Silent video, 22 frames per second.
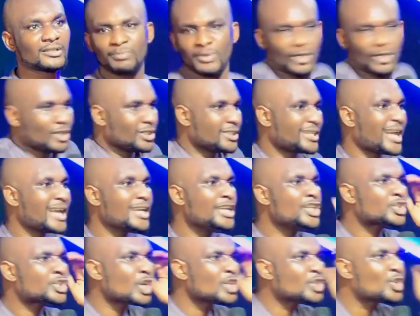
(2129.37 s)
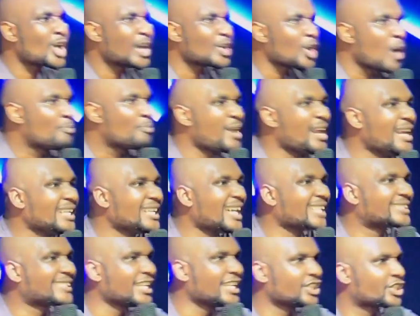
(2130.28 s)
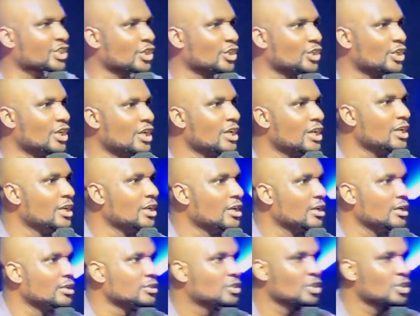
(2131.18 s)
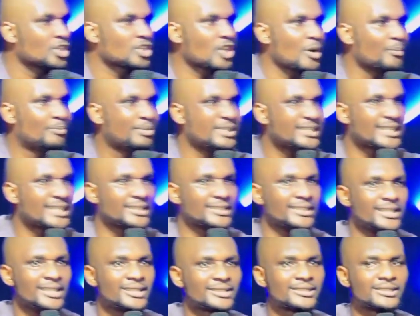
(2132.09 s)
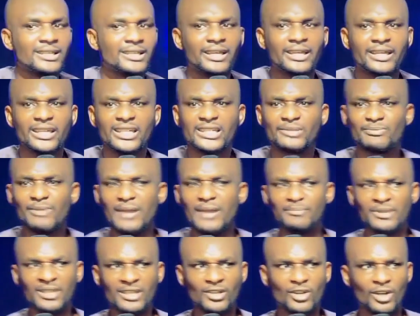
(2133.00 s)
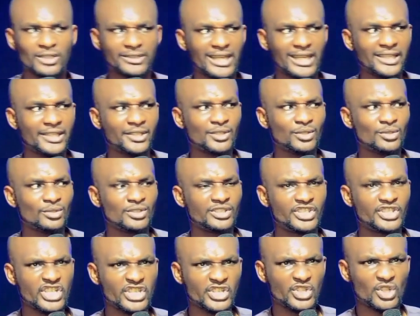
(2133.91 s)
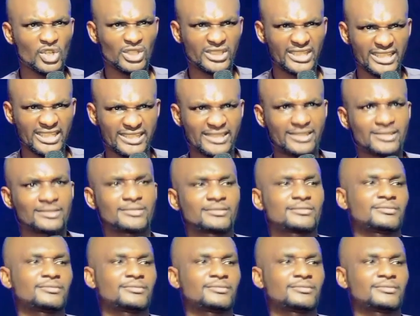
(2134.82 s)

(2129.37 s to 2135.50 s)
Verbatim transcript: Because that, it shows you are not paying attention to those unpleasantness. It might be God telling you, change your taste.